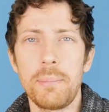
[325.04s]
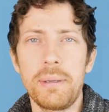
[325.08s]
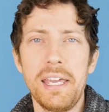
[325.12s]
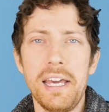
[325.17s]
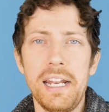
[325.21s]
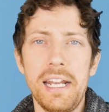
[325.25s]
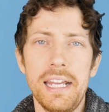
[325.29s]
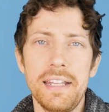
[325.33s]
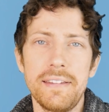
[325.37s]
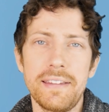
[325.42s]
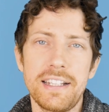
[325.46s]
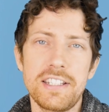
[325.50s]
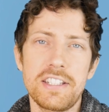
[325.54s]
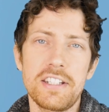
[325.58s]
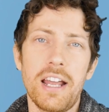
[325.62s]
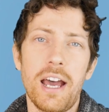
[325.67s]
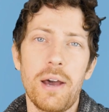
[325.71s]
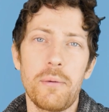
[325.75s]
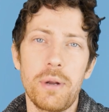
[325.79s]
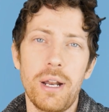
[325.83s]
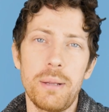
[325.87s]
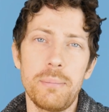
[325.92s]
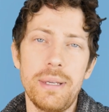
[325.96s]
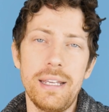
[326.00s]
I'm kidding, that's
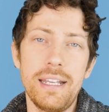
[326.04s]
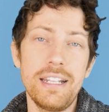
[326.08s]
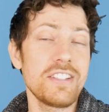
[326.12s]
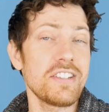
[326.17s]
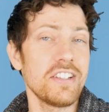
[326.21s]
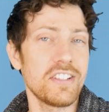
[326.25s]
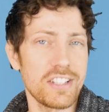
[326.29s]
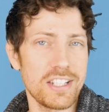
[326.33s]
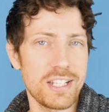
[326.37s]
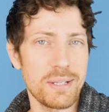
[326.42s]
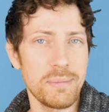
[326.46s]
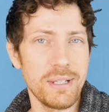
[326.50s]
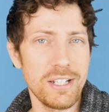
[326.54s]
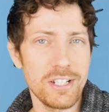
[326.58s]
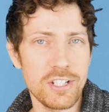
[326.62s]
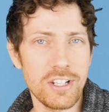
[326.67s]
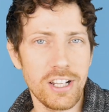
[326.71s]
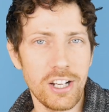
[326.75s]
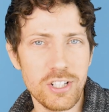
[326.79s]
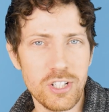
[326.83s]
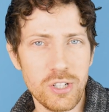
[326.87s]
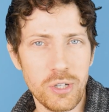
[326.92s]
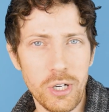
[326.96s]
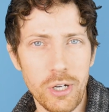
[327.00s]
not what it means. It doesn't mean it's
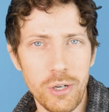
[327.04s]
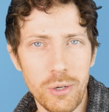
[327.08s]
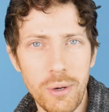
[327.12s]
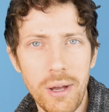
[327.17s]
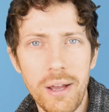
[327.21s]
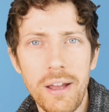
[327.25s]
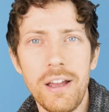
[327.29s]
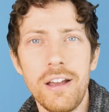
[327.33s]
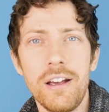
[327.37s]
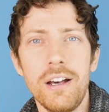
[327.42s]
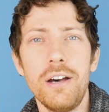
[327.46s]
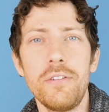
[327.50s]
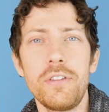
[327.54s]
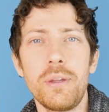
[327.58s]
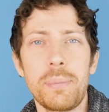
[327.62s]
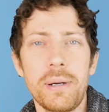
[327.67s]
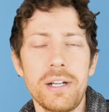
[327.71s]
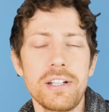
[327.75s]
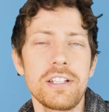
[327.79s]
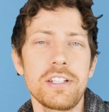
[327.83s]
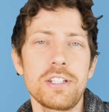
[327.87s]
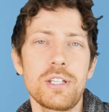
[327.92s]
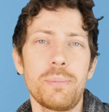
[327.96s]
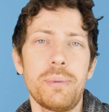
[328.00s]
not true of the
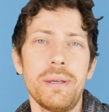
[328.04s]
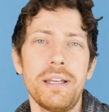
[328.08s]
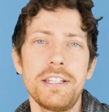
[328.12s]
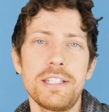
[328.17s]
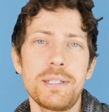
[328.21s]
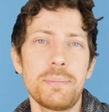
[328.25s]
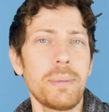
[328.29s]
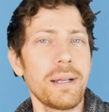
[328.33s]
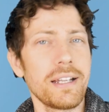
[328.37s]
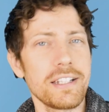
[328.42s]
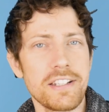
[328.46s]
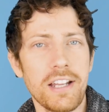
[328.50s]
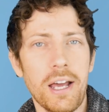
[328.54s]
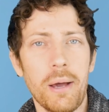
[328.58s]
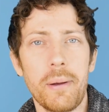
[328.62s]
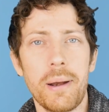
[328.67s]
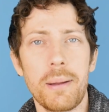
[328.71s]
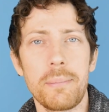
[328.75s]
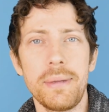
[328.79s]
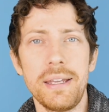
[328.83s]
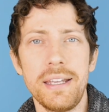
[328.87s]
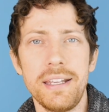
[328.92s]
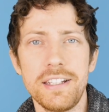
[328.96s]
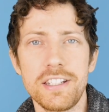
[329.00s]
participants, but it's not what
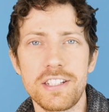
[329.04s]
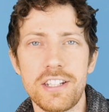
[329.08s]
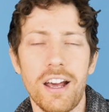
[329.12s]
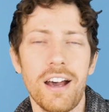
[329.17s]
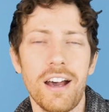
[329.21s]
it means.